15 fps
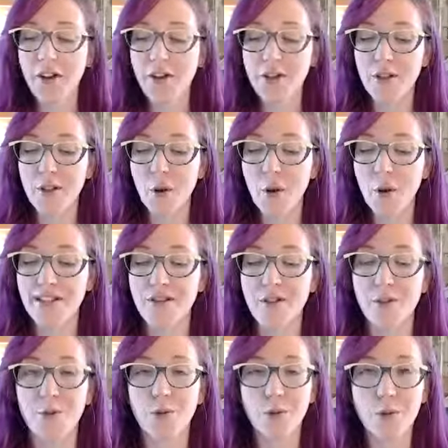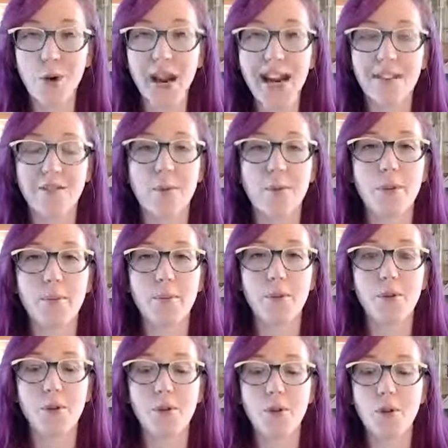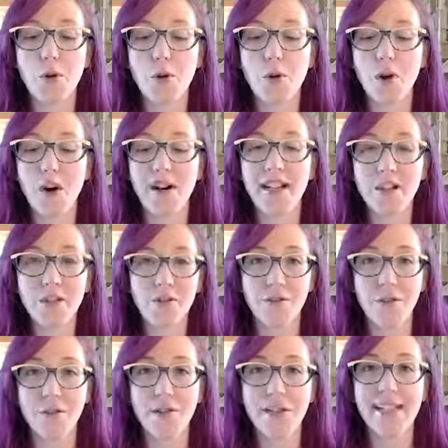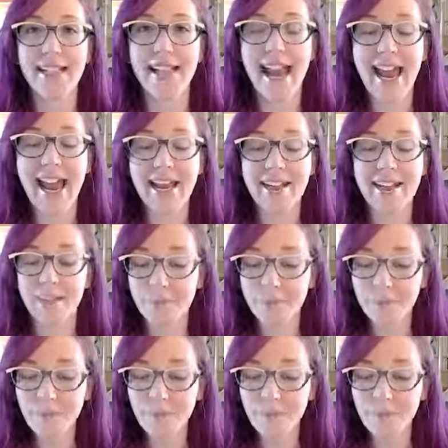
So it's great for people who are introverted and